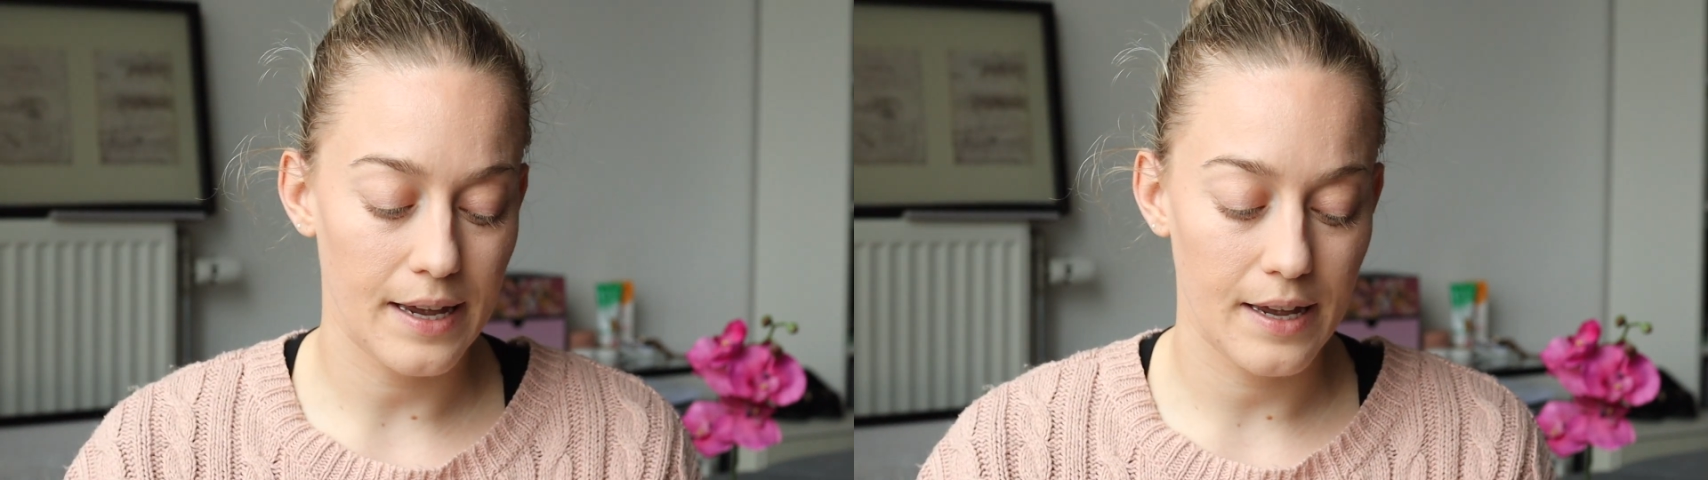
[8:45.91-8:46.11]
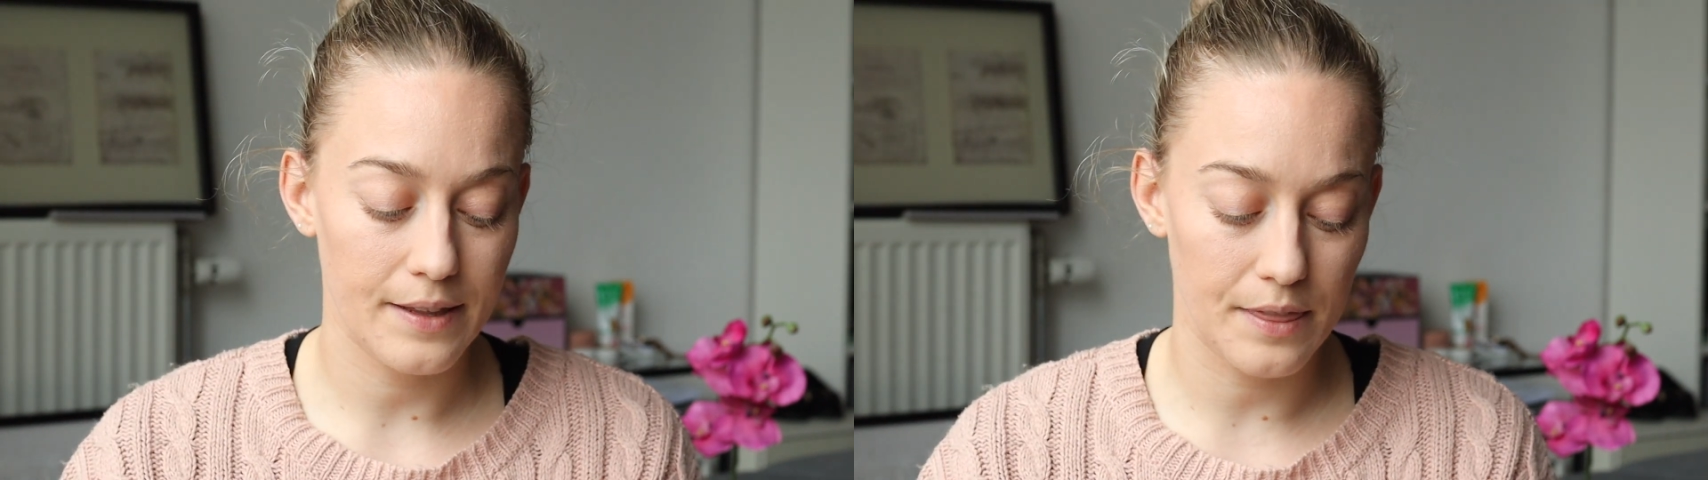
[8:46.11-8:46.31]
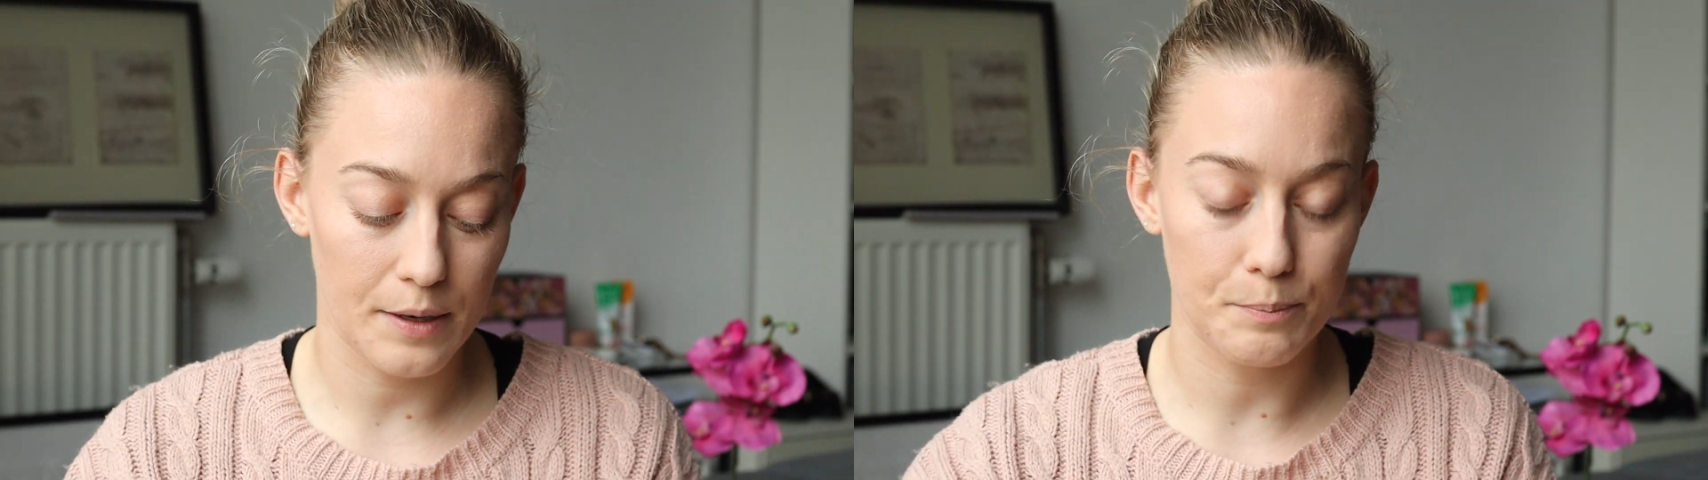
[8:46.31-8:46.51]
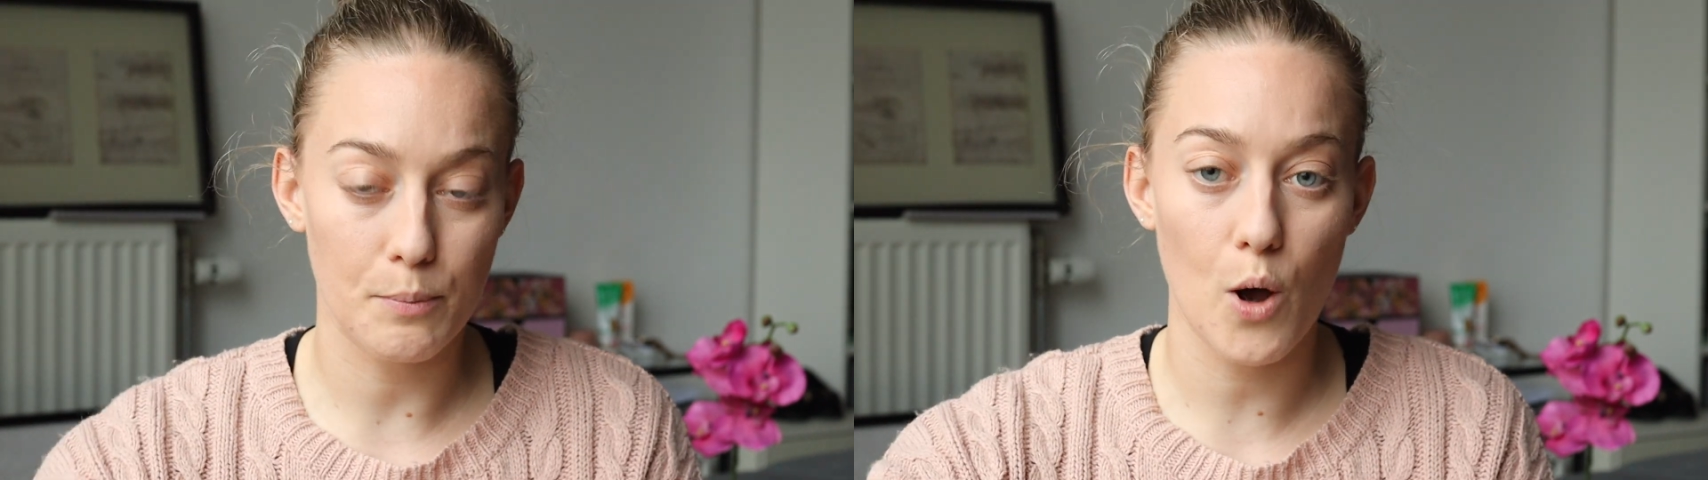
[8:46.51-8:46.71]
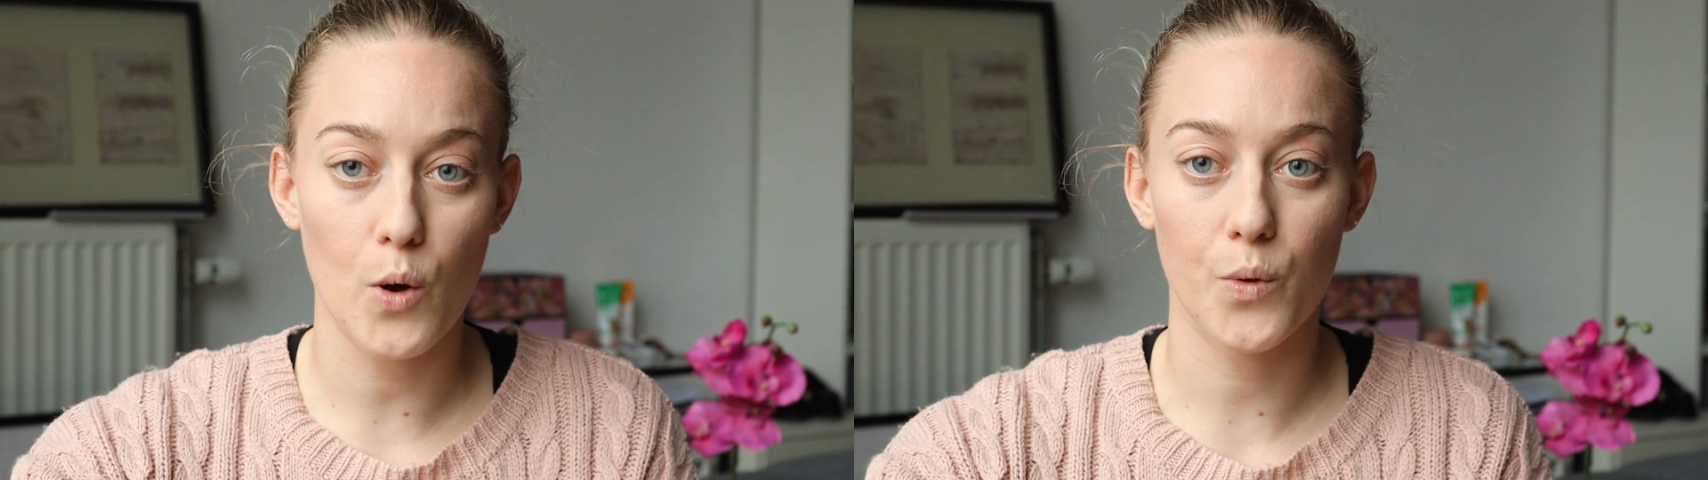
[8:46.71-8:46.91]
and they're
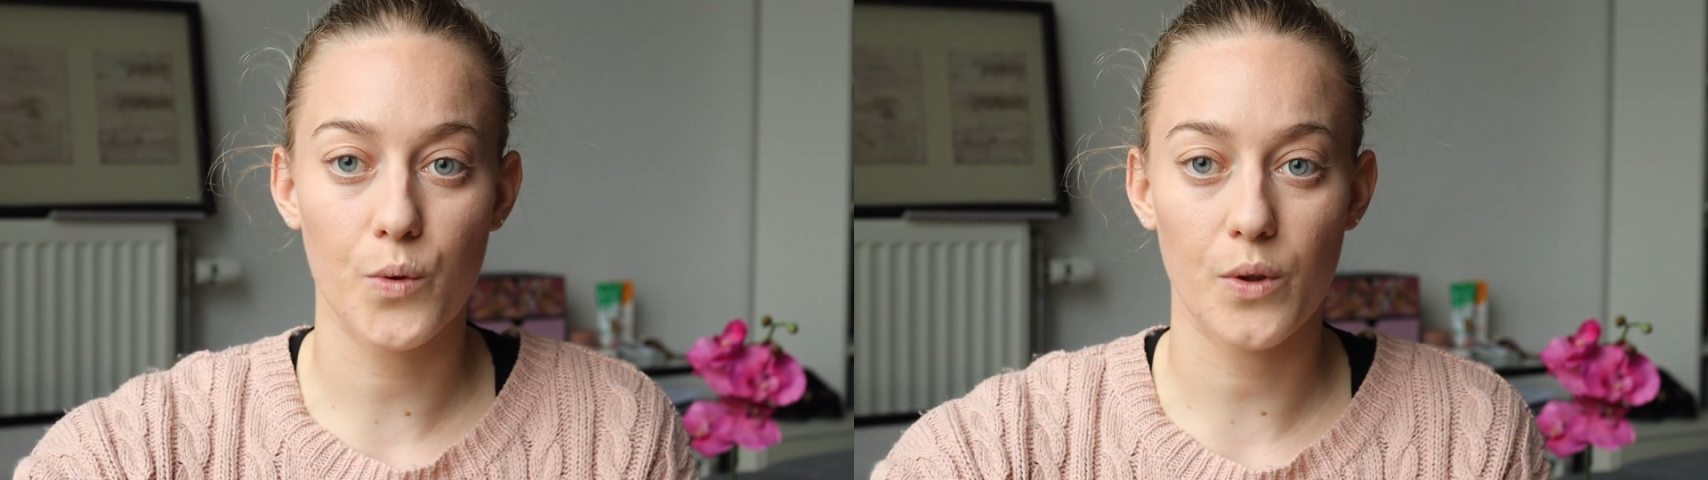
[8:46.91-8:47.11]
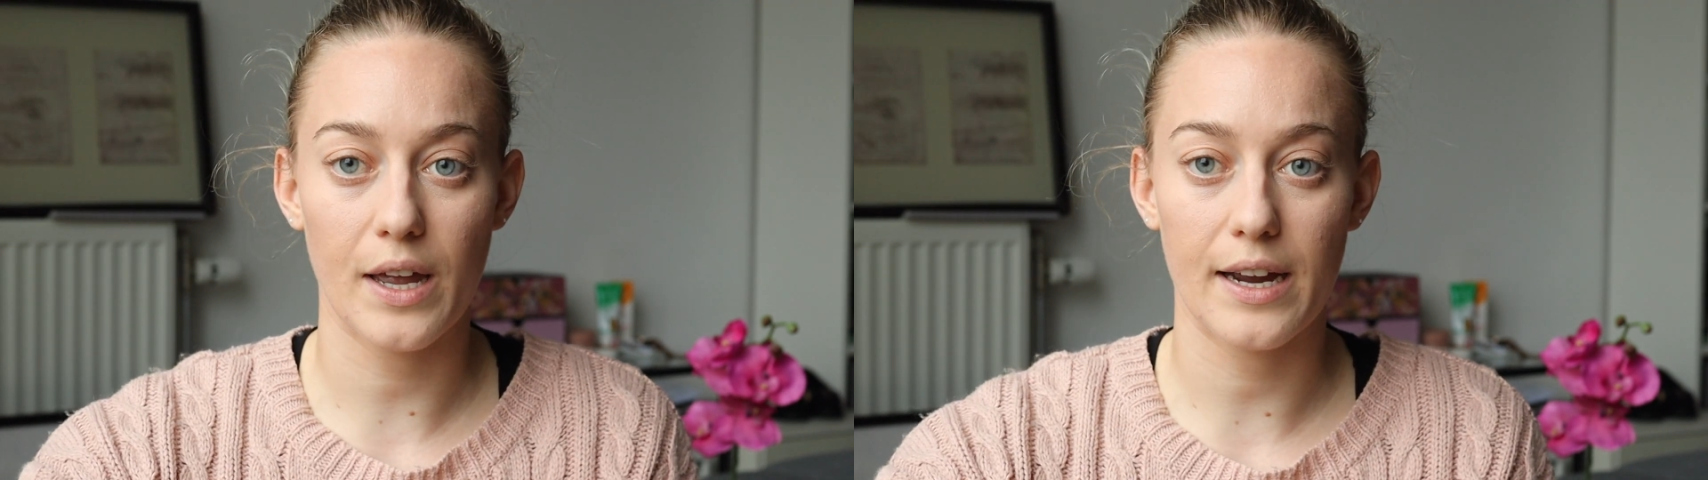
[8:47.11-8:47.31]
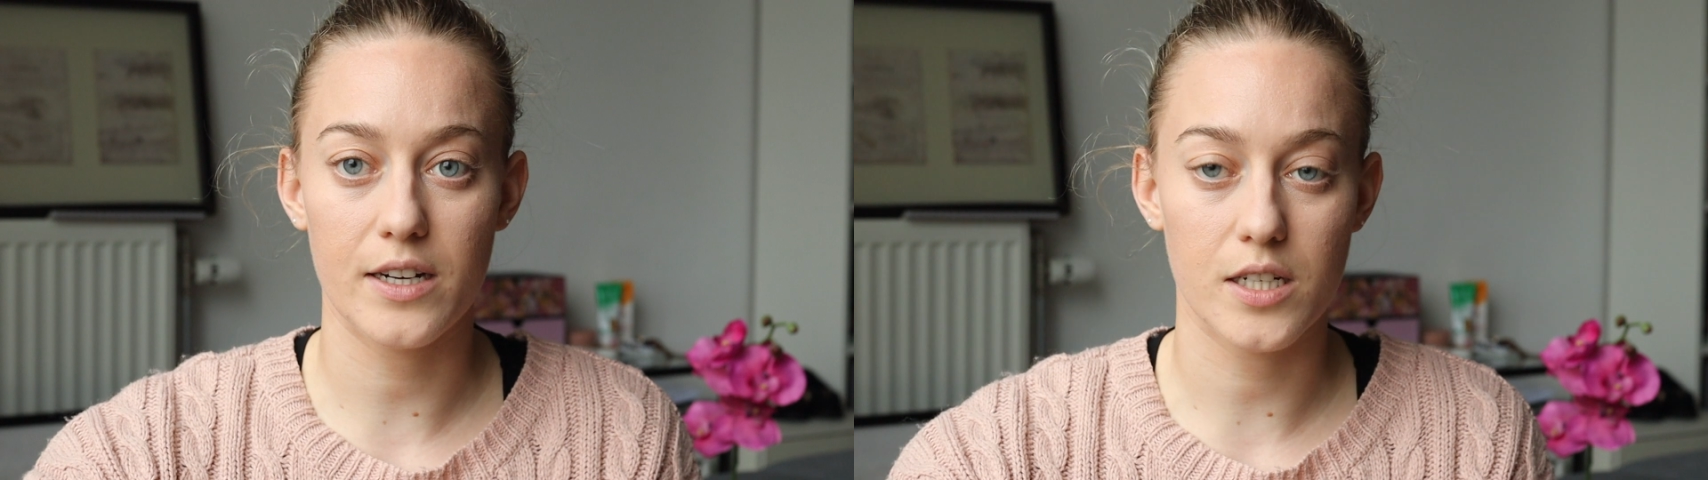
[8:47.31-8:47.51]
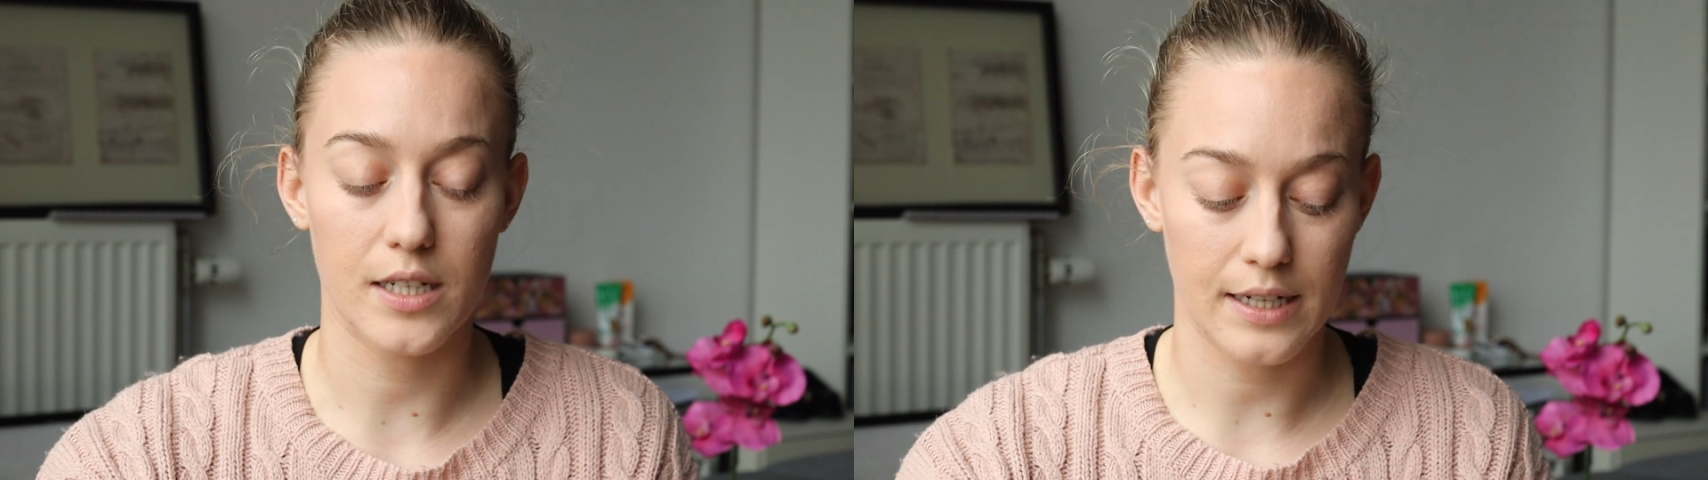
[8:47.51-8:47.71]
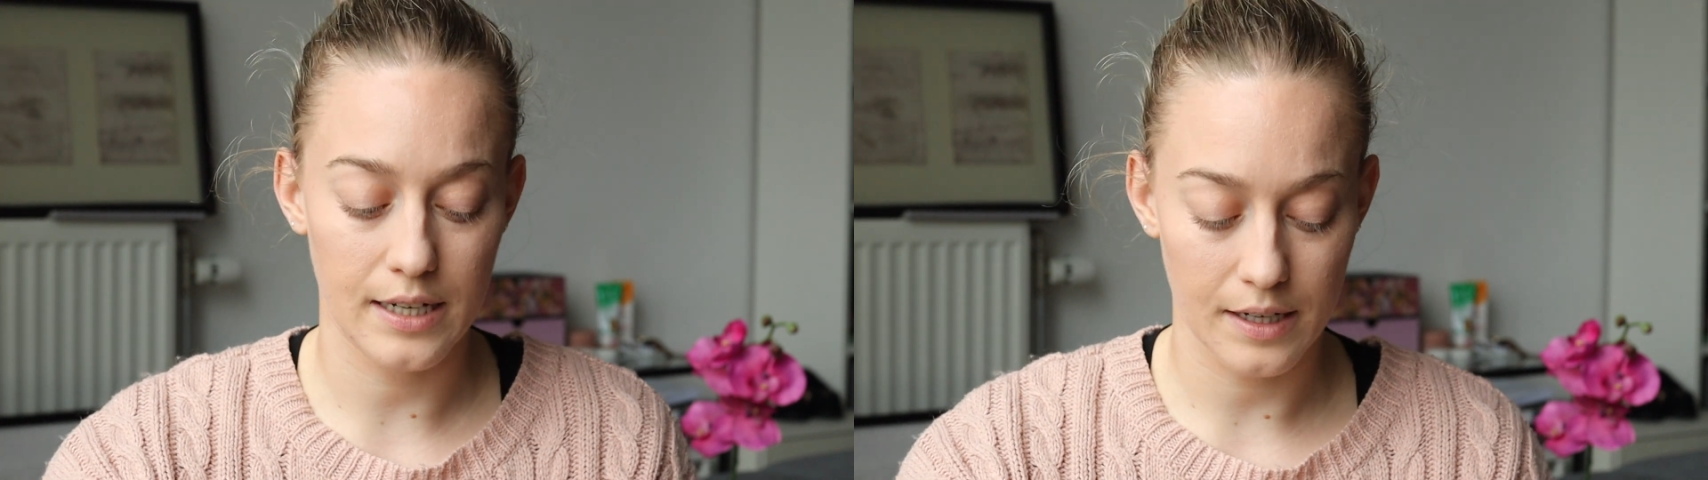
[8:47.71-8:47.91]
both
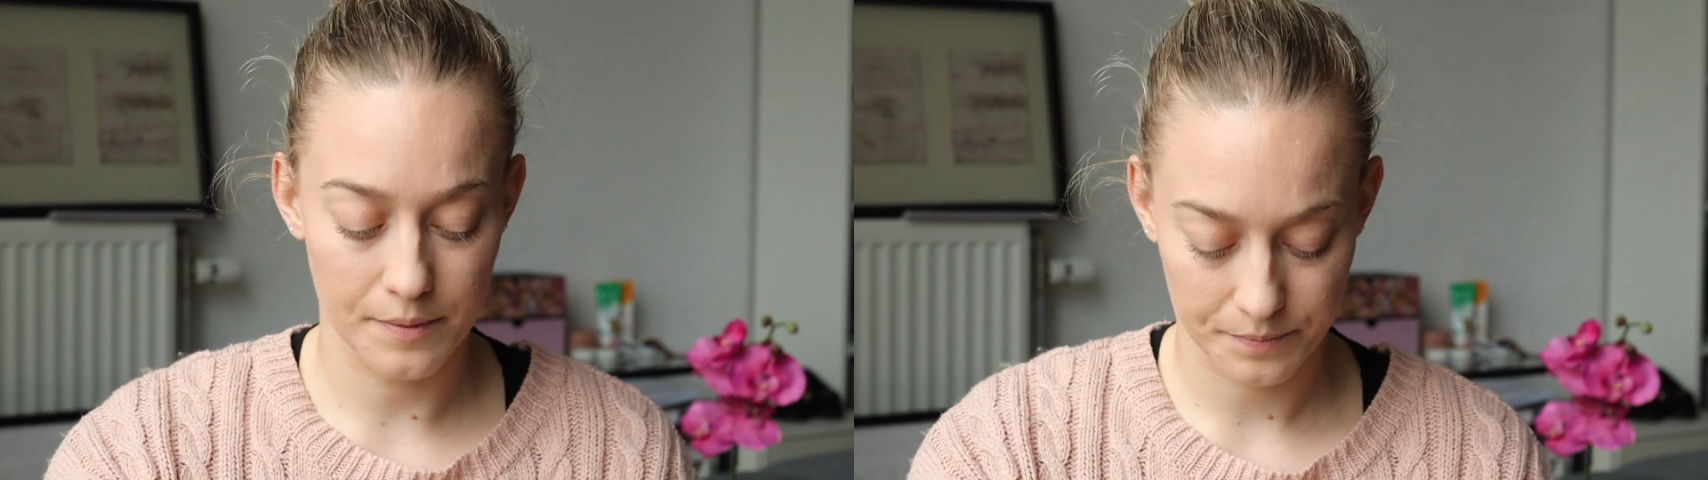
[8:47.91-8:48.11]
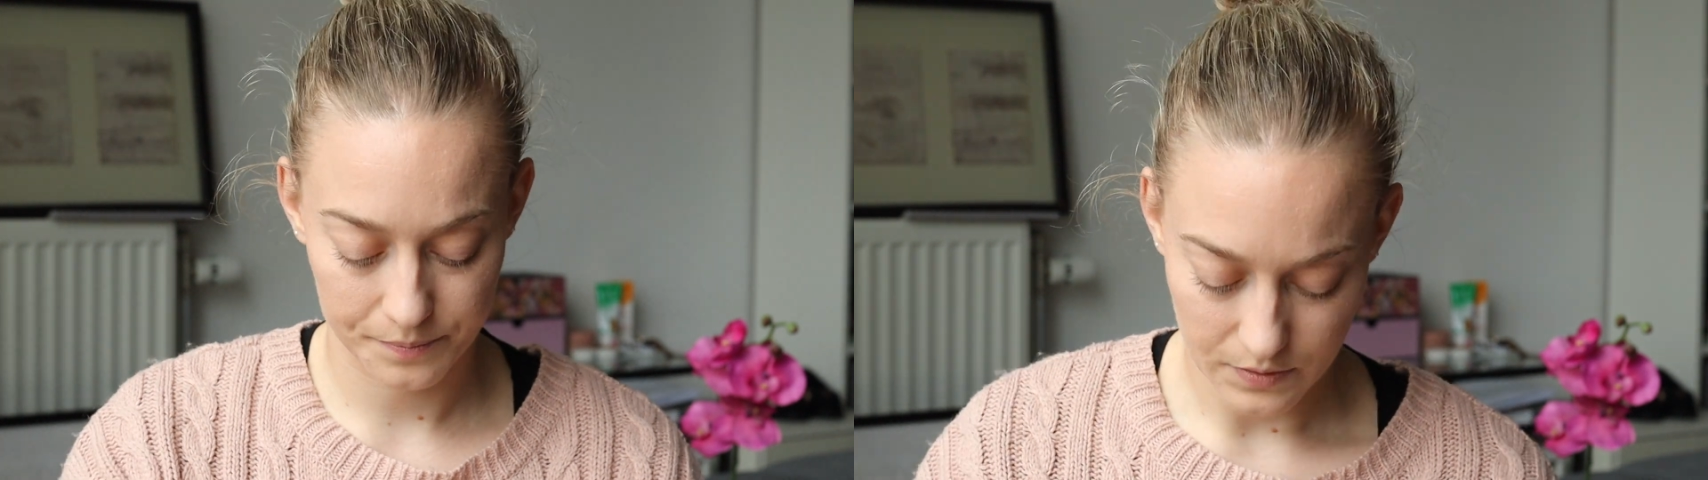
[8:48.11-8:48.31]
actually